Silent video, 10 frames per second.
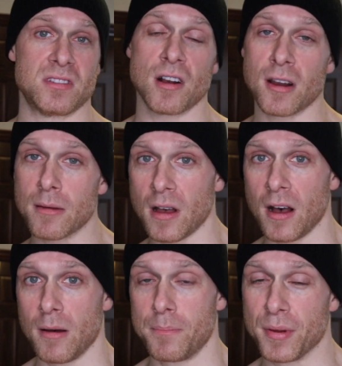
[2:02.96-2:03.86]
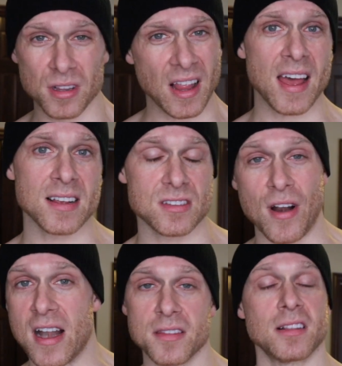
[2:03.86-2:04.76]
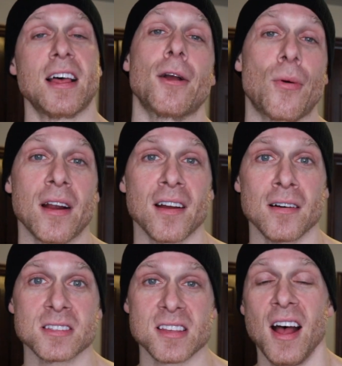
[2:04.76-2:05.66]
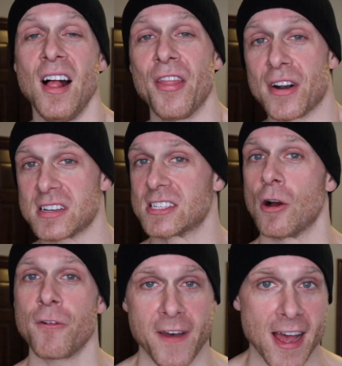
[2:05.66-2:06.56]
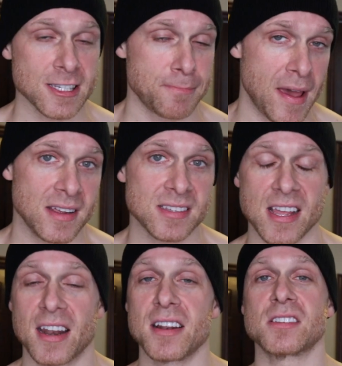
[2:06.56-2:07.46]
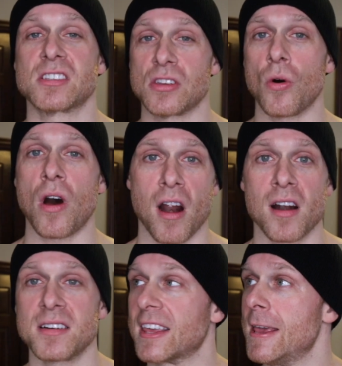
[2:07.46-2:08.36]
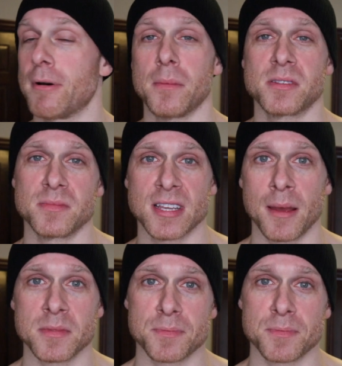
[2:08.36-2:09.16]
during build legs or any of the leg workouts, they're so fast paced and it is so hard to keep up sometimes.